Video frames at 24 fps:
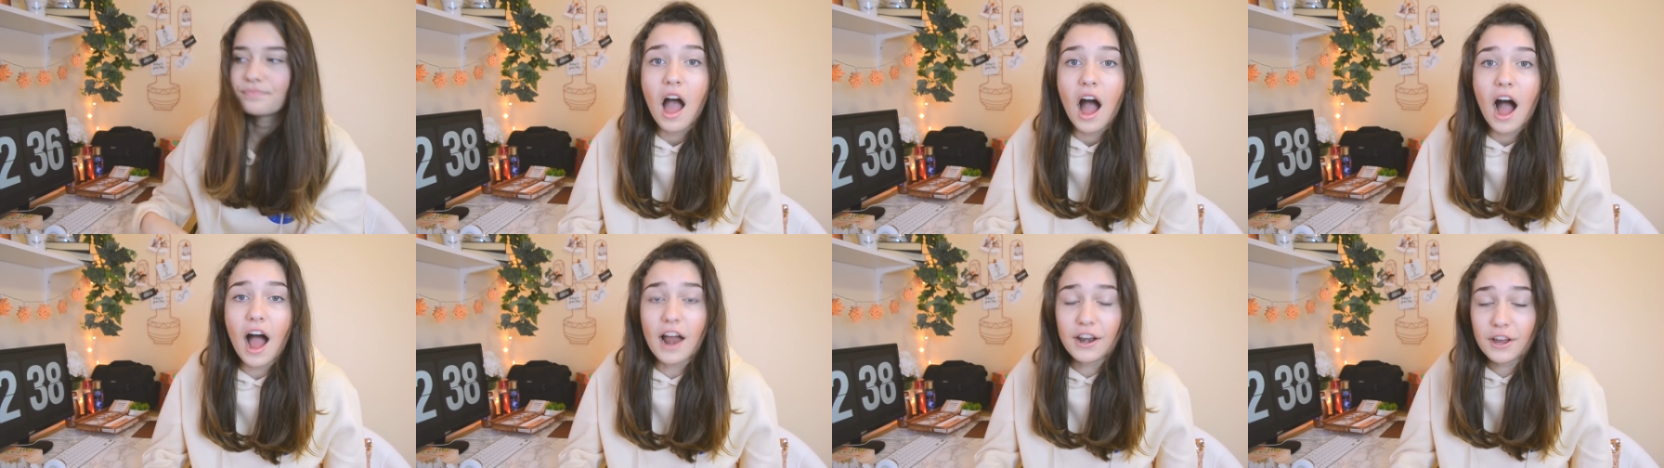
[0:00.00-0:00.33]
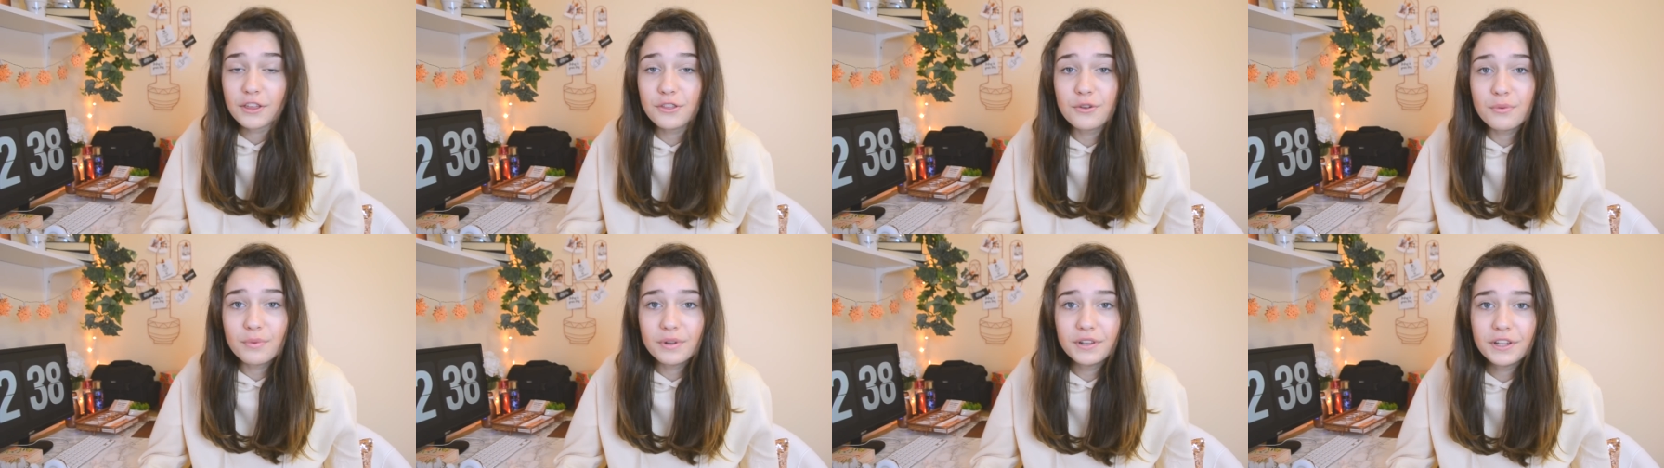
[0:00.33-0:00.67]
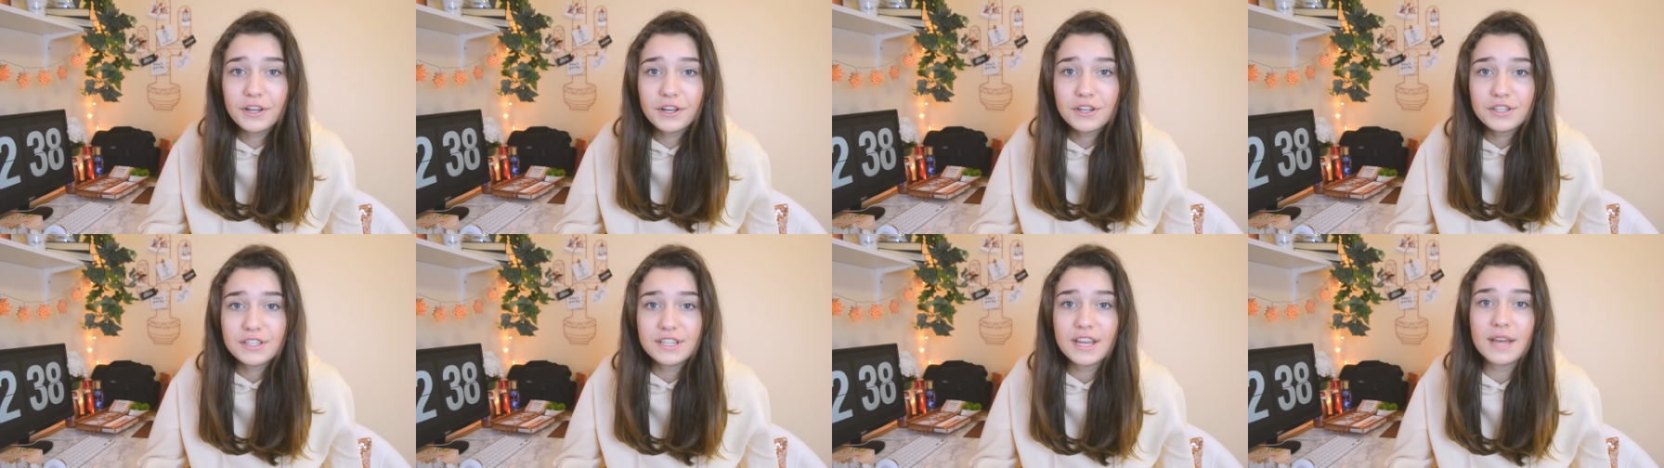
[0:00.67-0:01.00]
Another
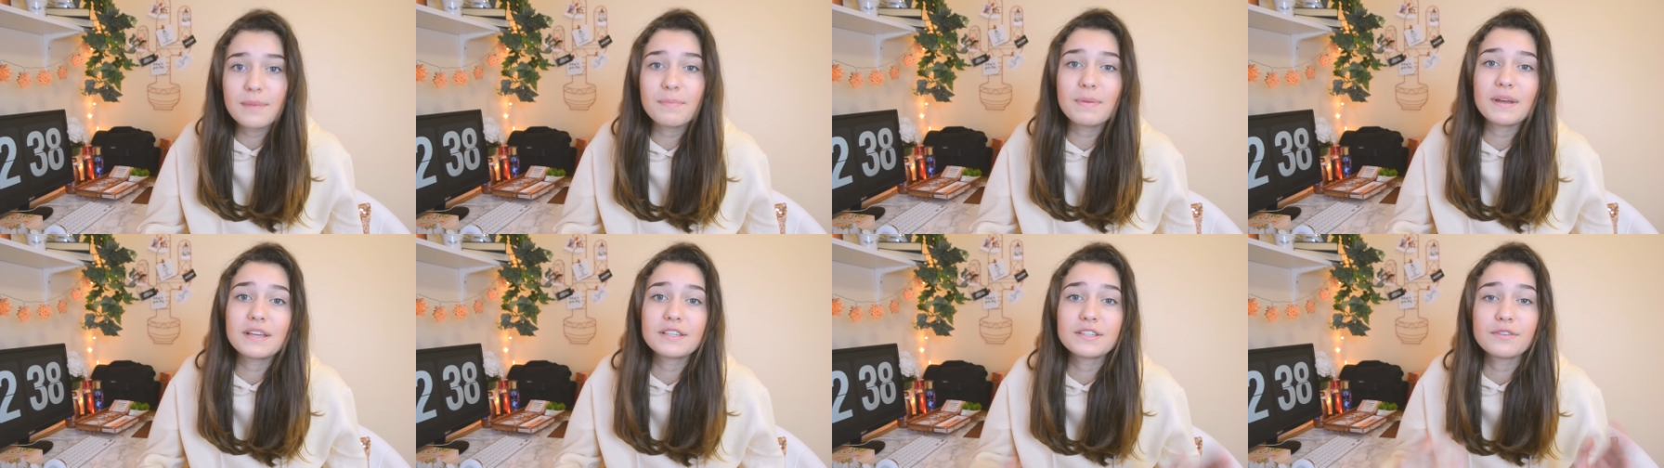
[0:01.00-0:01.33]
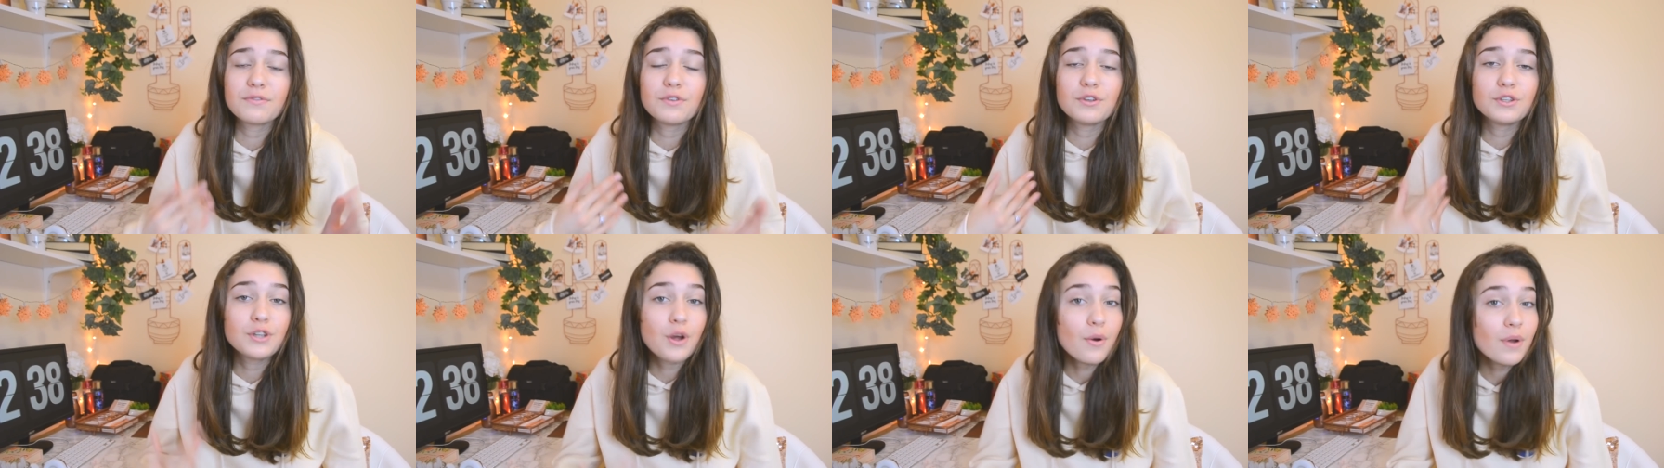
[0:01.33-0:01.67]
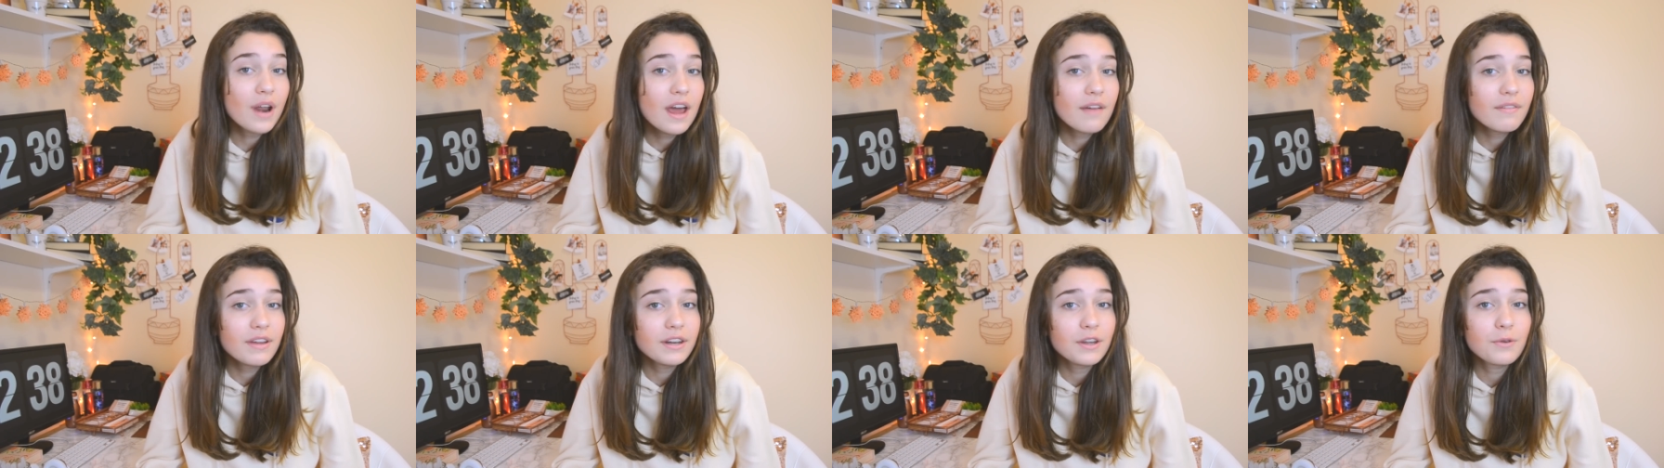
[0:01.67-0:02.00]
really good tip is if you
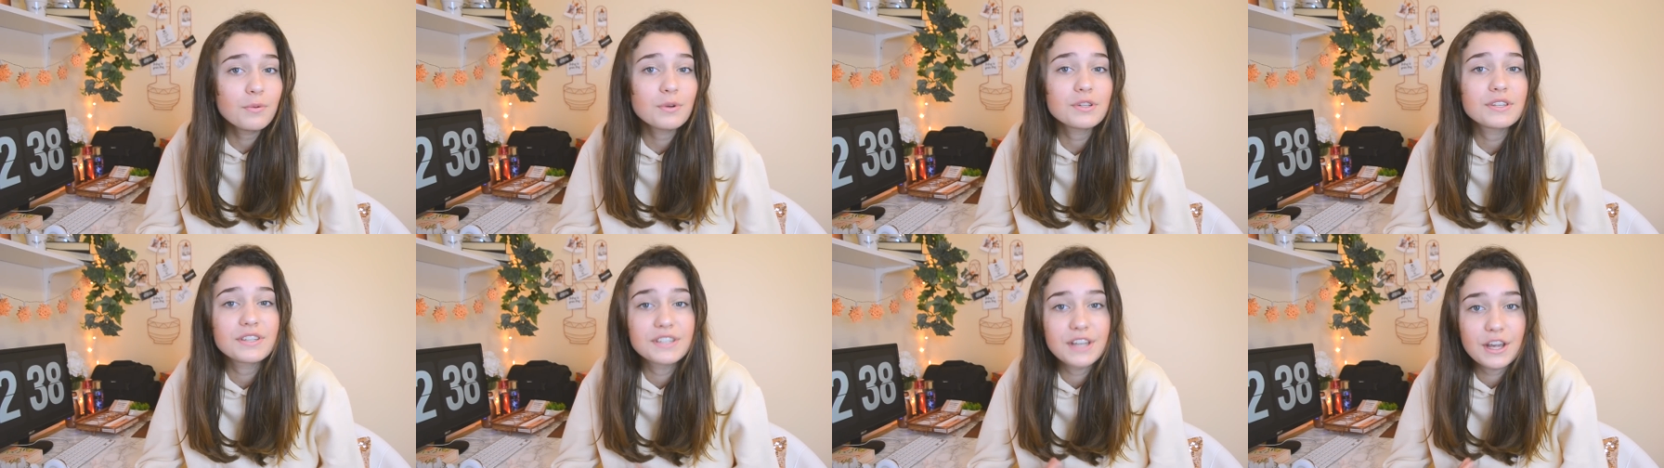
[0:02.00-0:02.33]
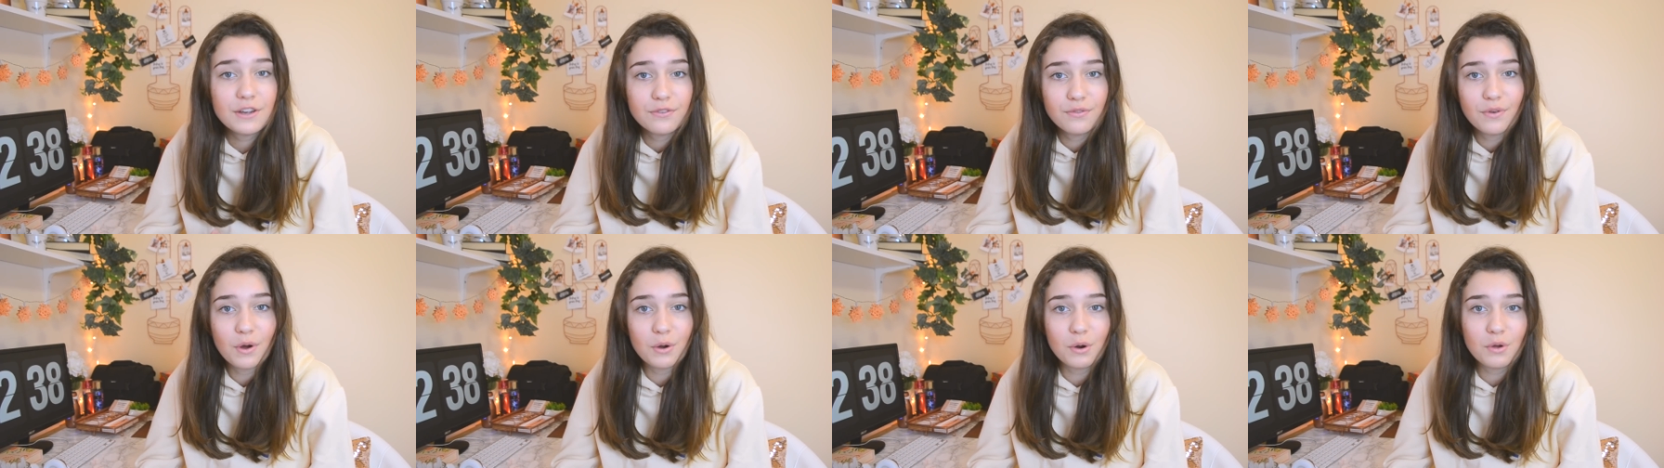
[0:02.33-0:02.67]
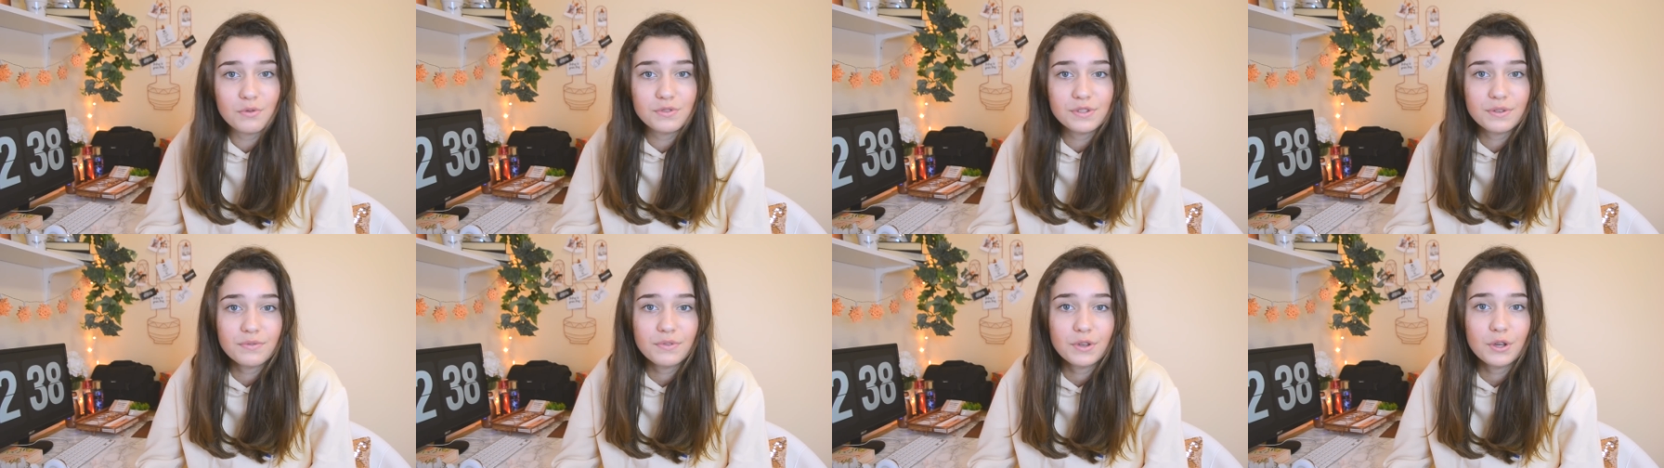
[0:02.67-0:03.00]
don't have anyone to take
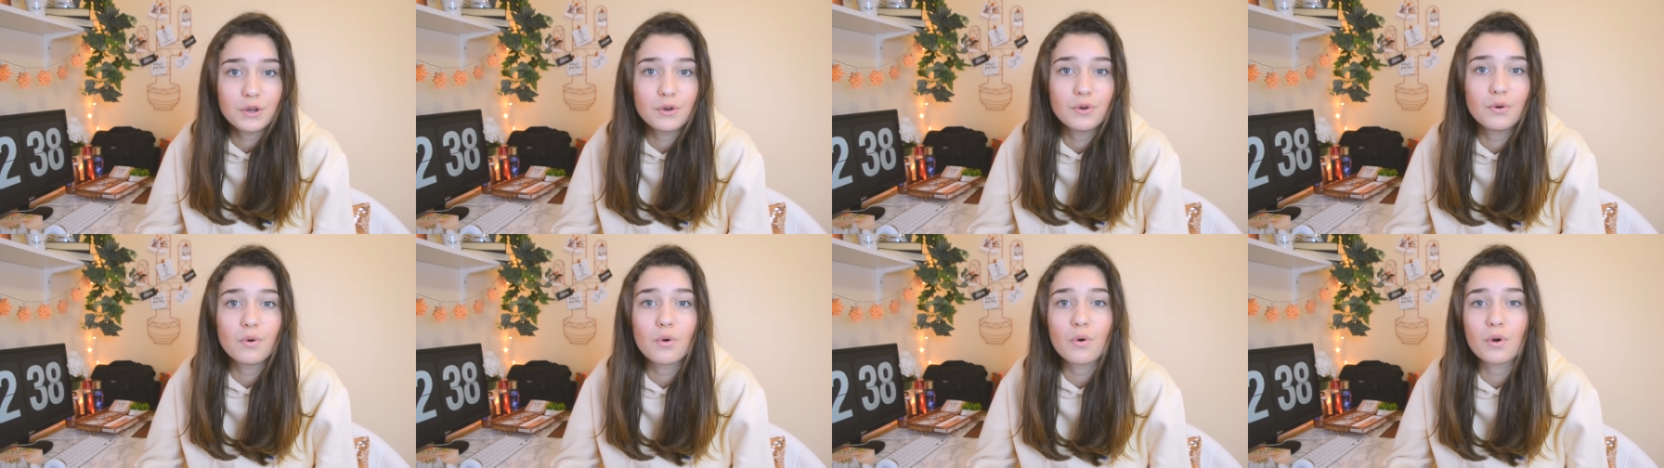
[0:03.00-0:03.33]
photos of you,